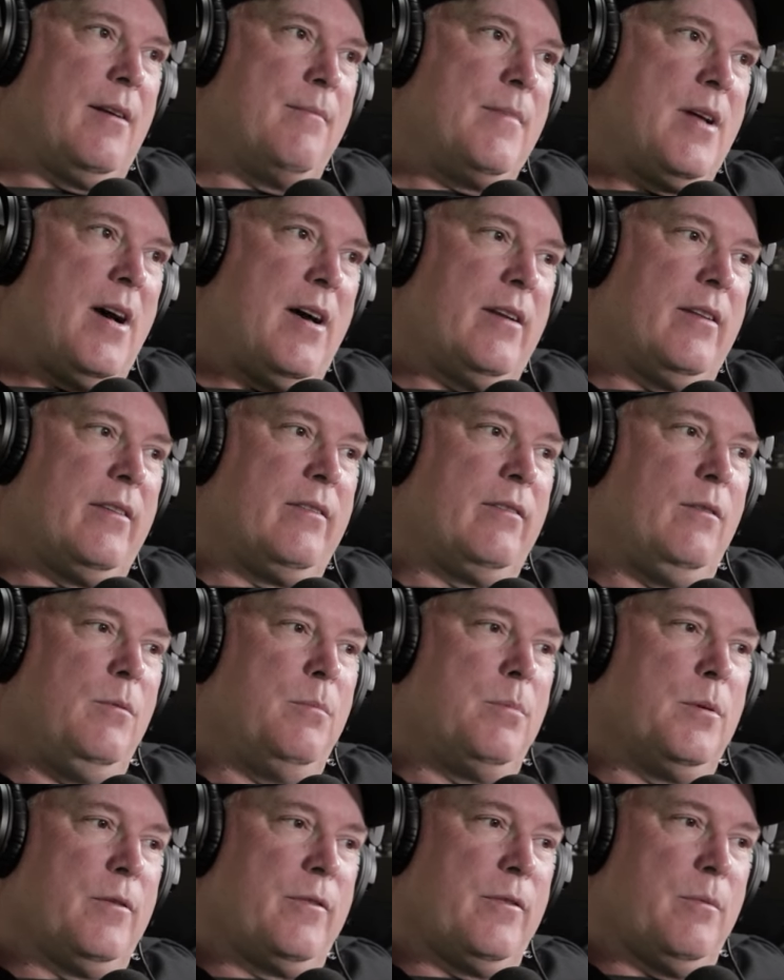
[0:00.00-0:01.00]
not a
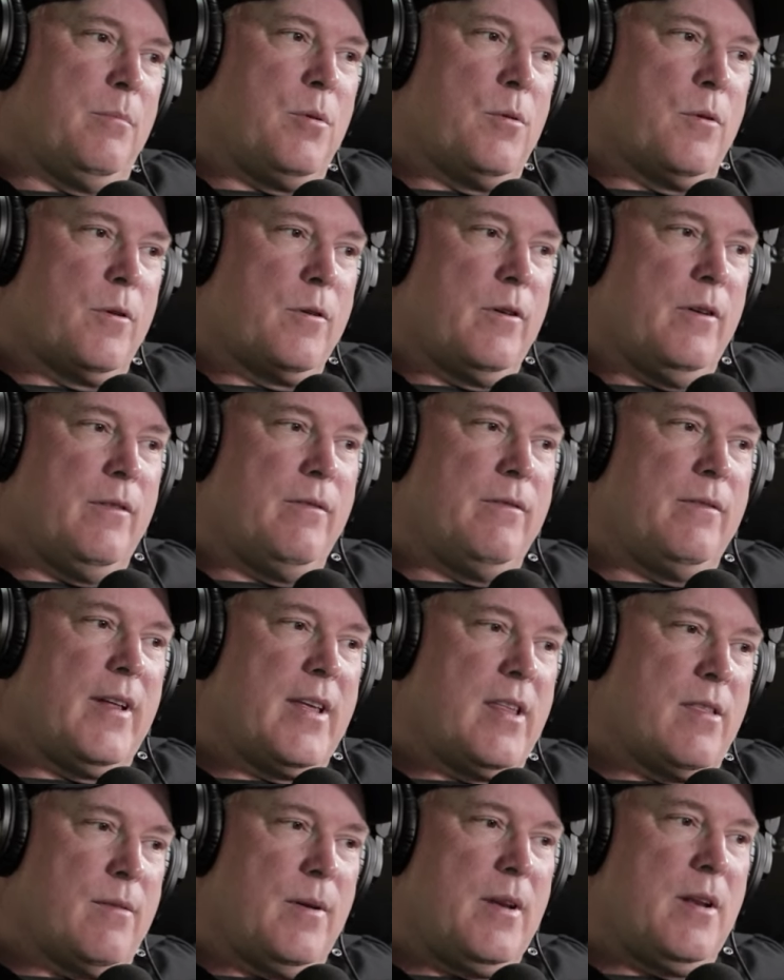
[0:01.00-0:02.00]
super supporter of
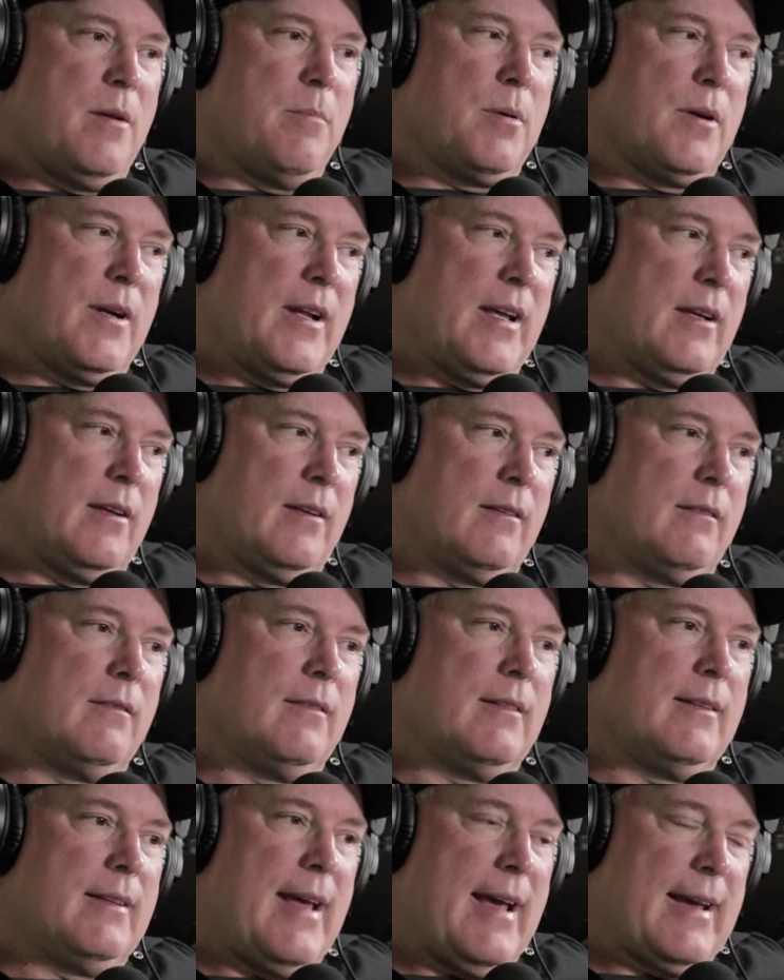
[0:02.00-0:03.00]
like 3D printing,
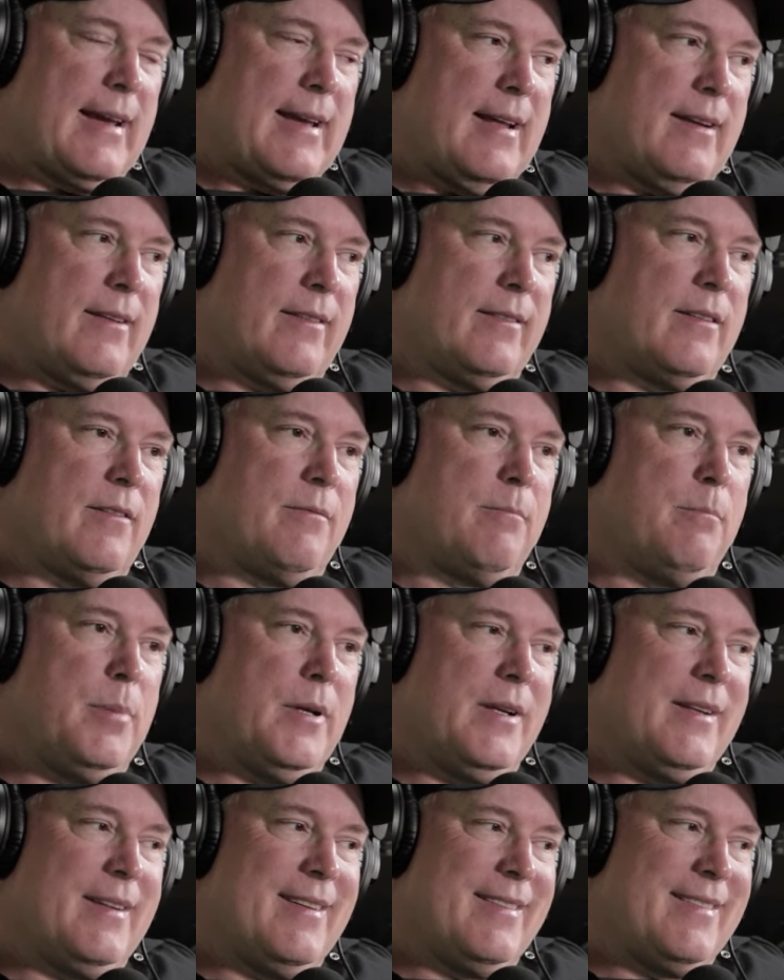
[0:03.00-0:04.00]
that kind of stuff,
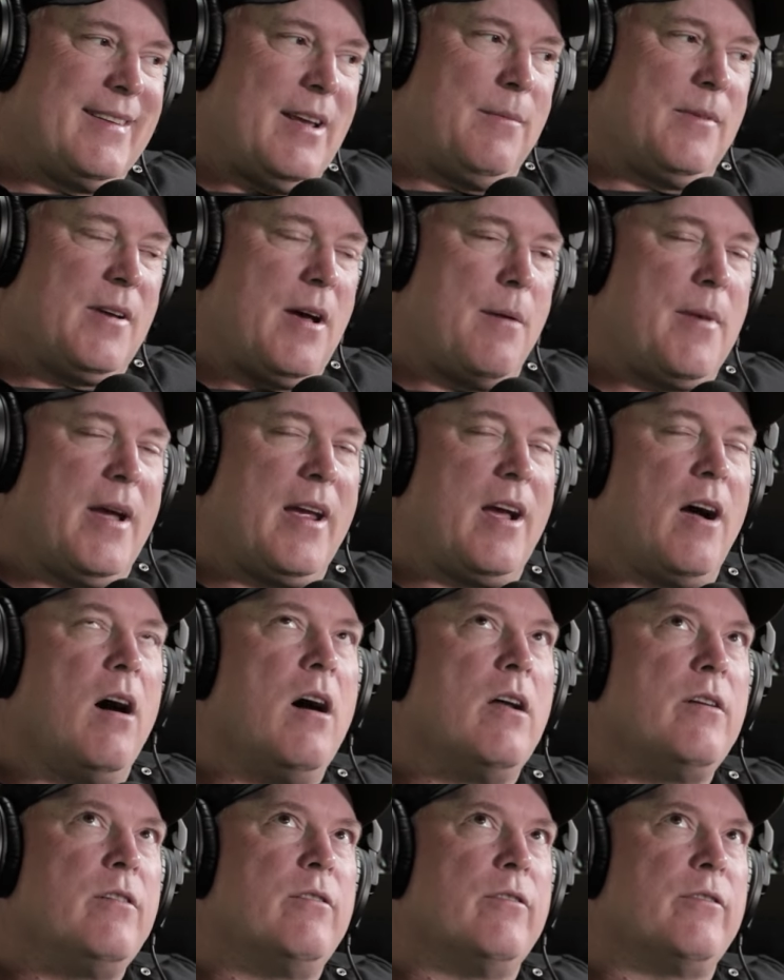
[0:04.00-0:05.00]
but at the same time I
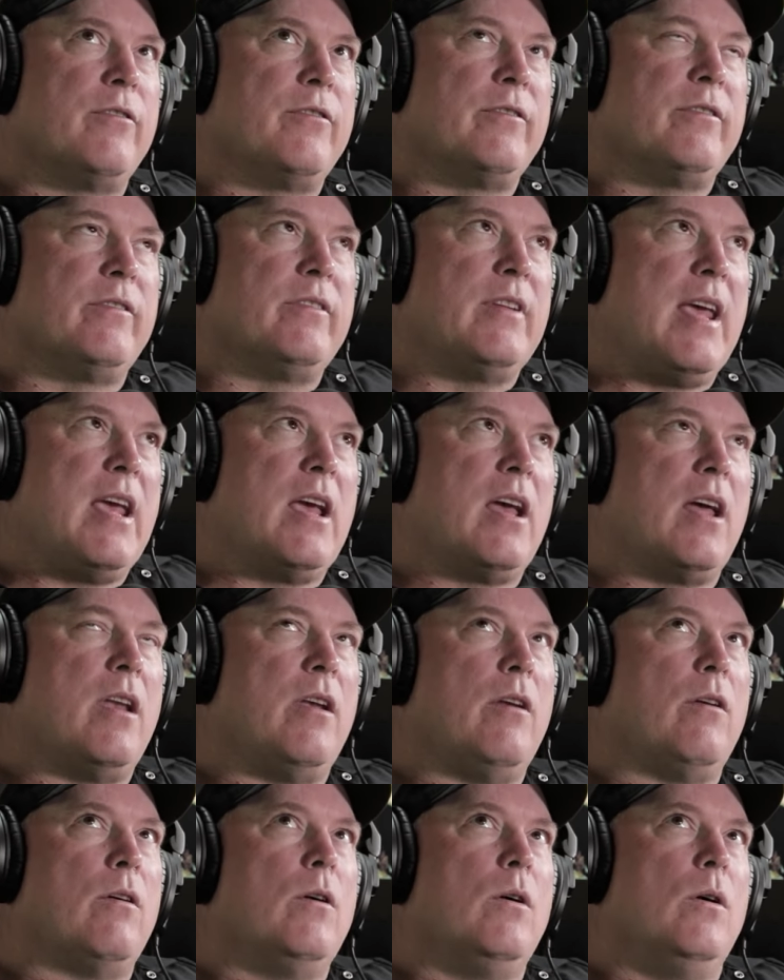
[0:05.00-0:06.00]

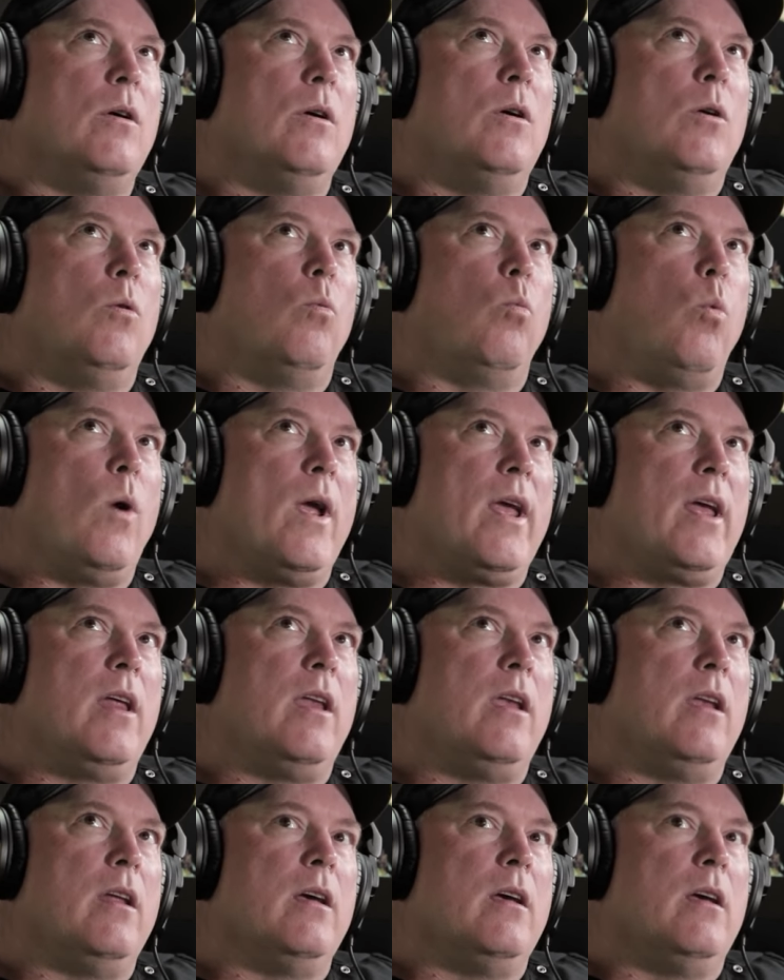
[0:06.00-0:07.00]
understand
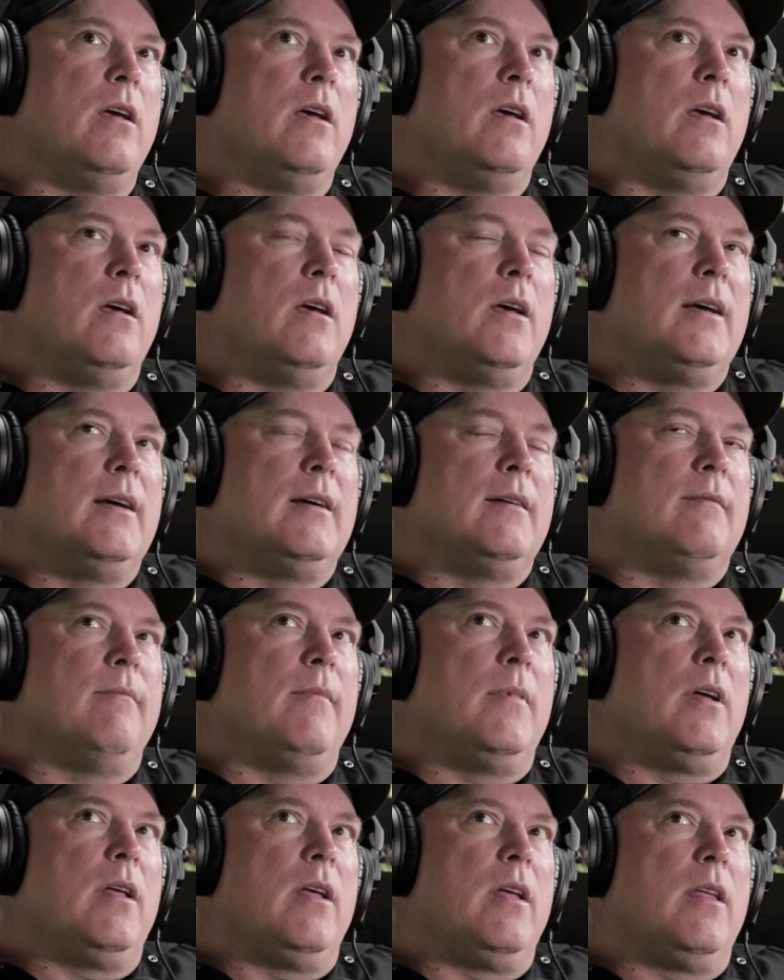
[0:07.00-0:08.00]
when
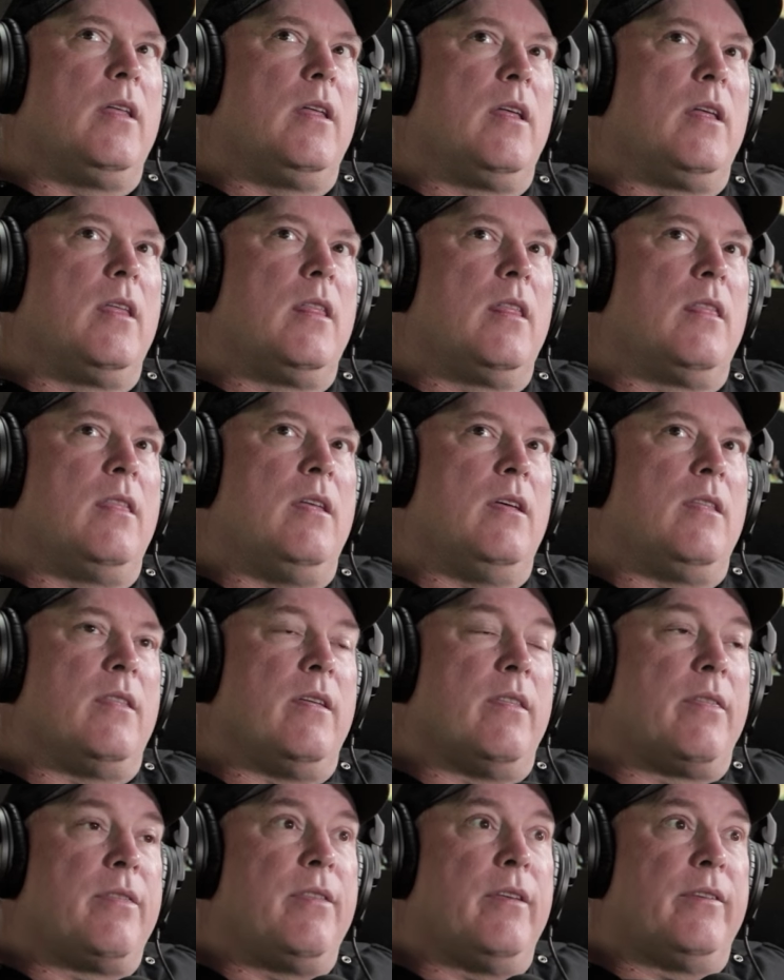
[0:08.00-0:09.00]

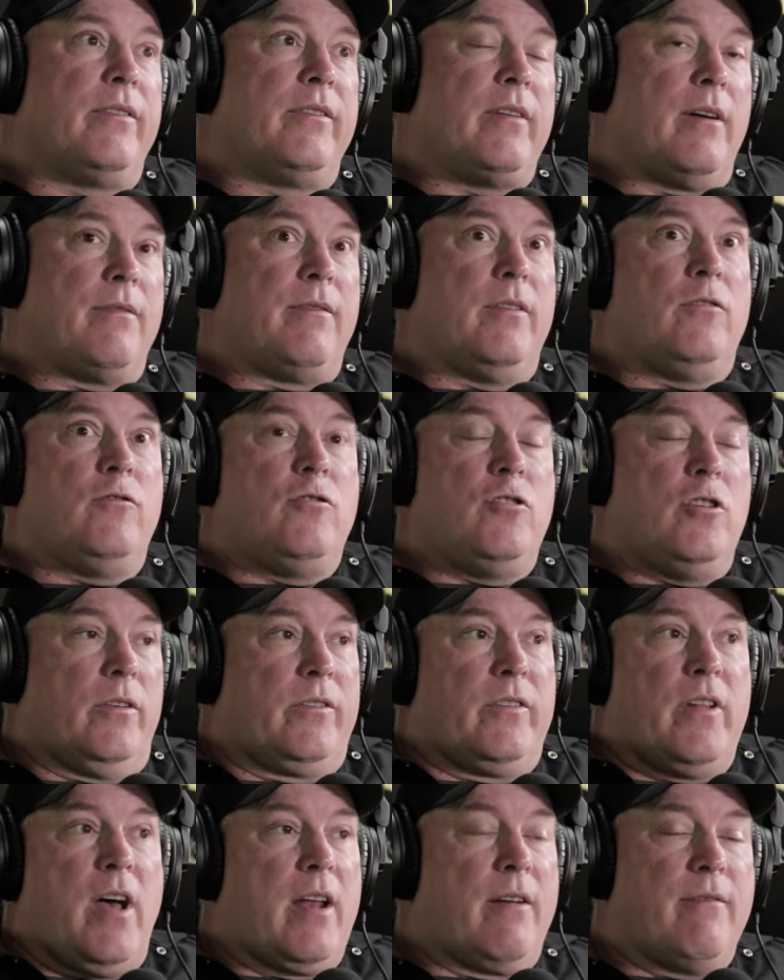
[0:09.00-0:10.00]
the stuff is
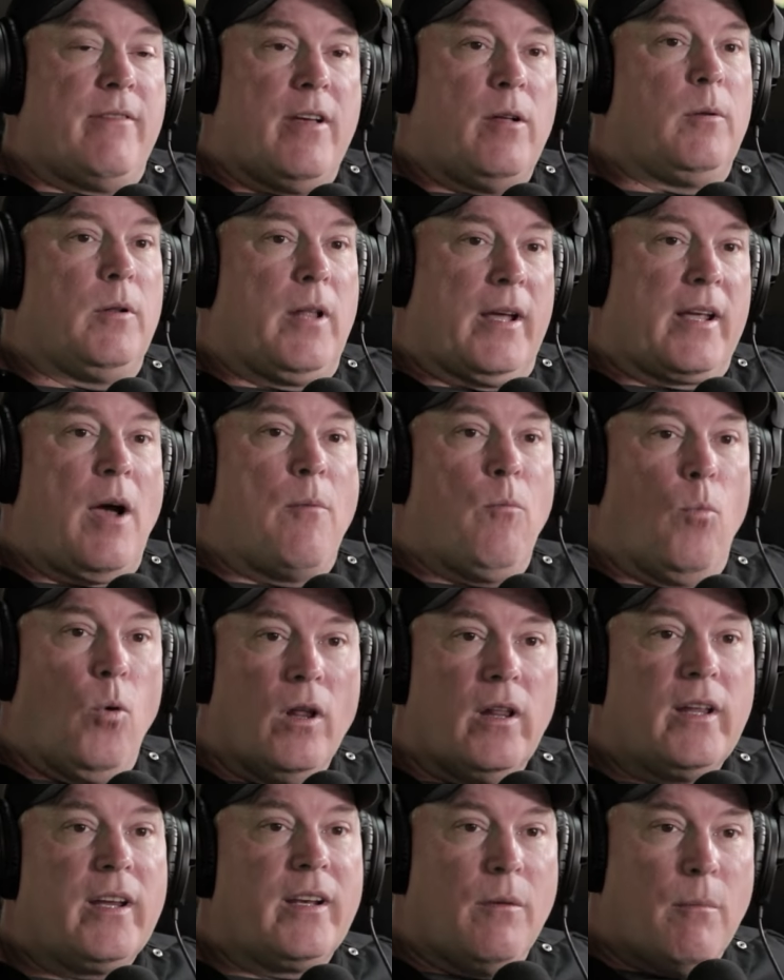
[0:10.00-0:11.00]
just not available. Like I'm
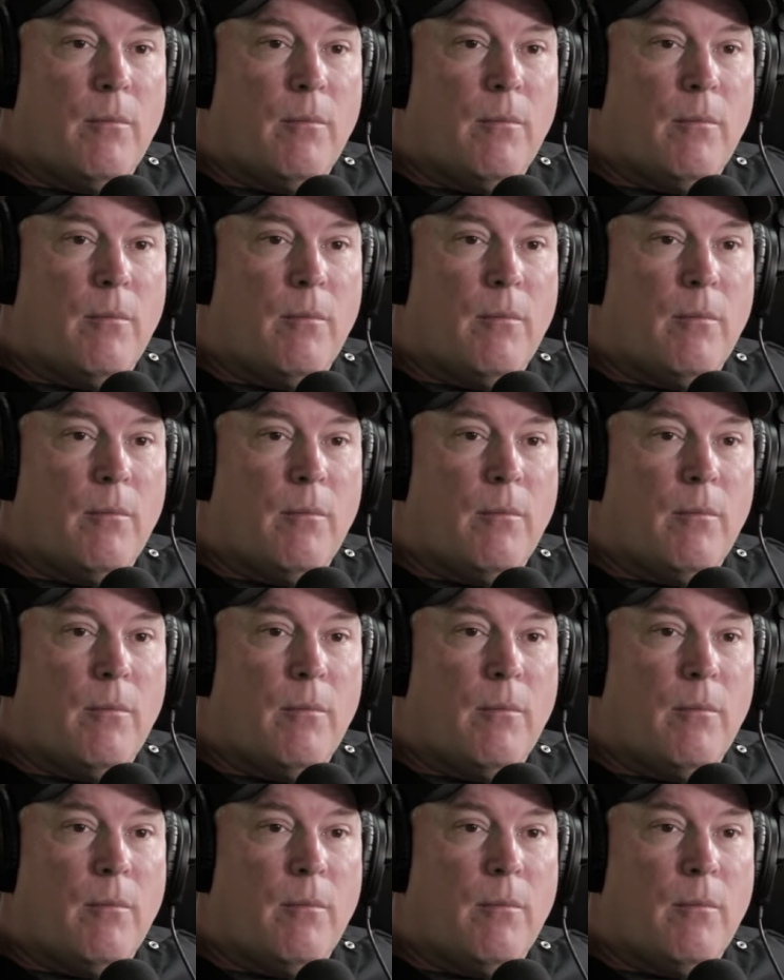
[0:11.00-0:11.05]
willing